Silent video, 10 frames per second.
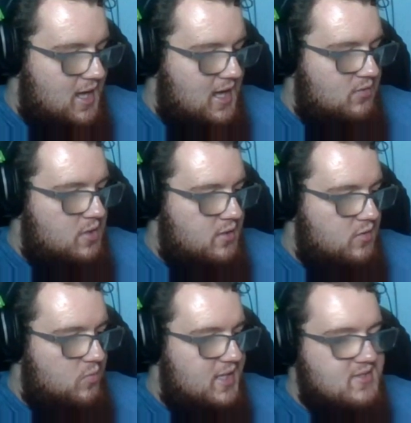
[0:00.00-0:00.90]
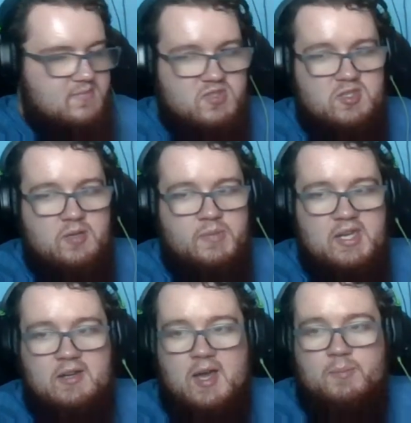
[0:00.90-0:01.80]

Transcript: how long the Wii's still been in